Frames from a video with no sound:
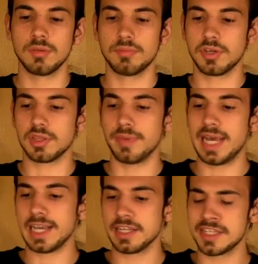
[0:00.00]
Put the
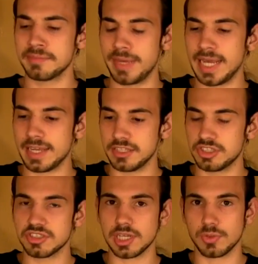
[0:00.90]
mag and
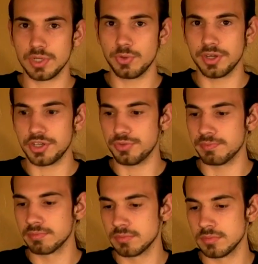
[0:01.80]
just like a real one, you
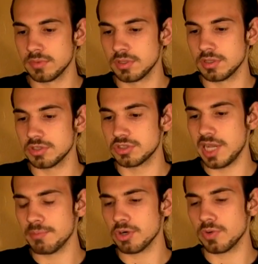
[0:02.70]

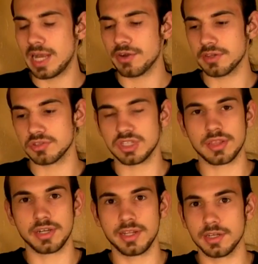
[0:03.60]
chamber around, and there's
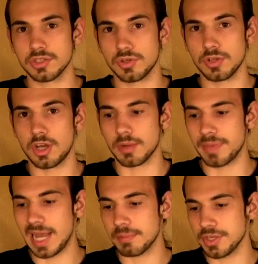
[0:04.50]
nothing in there, so it'll lock
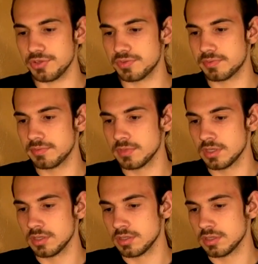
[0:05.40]
back. But you
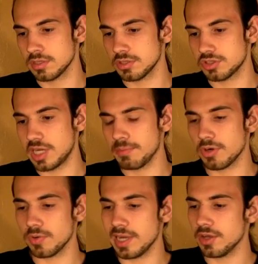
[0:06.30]

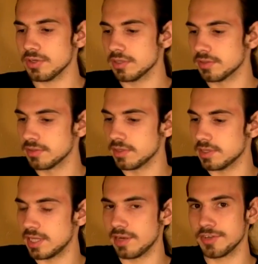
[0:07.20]
chamber around,
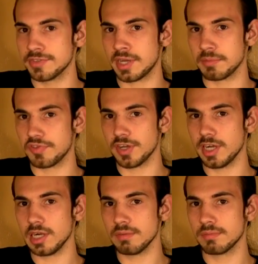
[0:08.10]
and then every time you
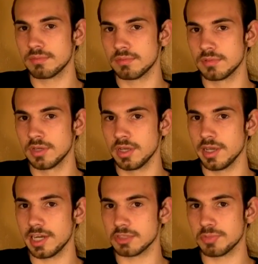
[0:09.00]
fire, it
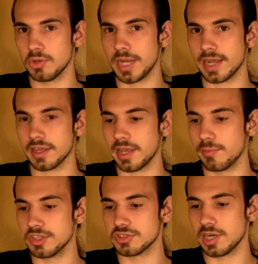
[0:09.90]
has blowback.
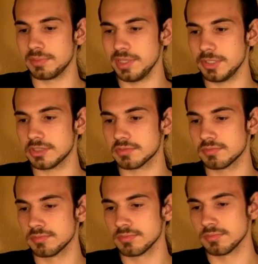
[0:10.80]
And once you're out of
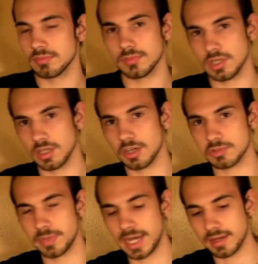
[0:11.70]
BBs, it
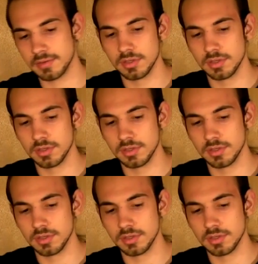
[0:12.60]
locks back.